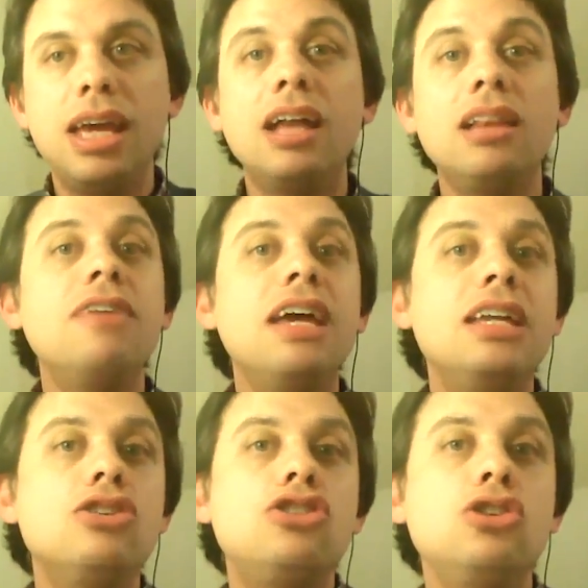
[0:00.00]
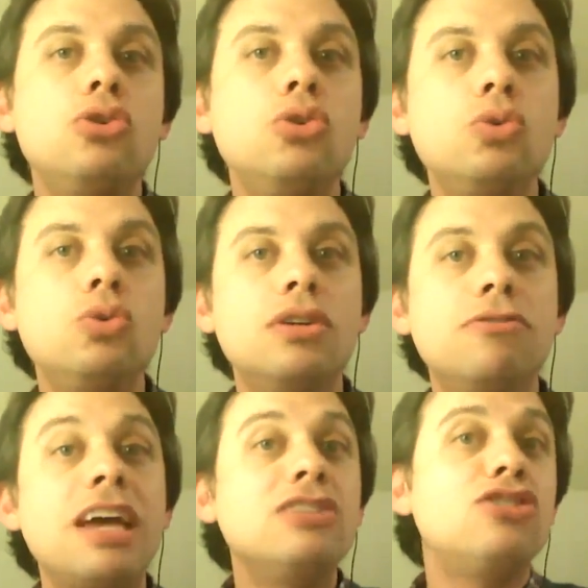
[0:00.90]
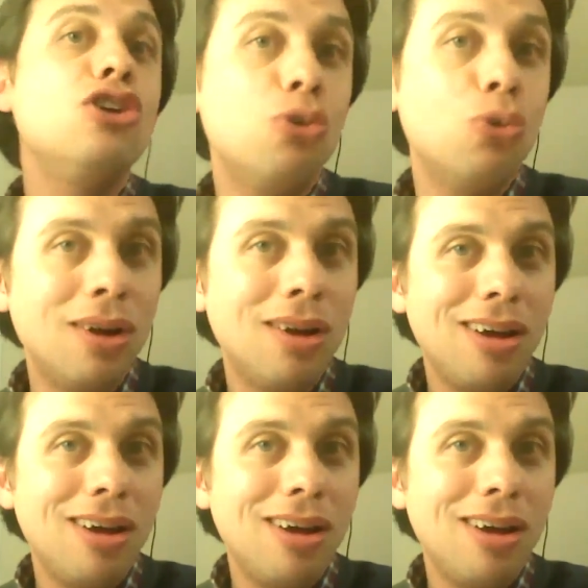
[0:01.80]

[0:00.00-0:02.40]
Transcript: elevated to phase two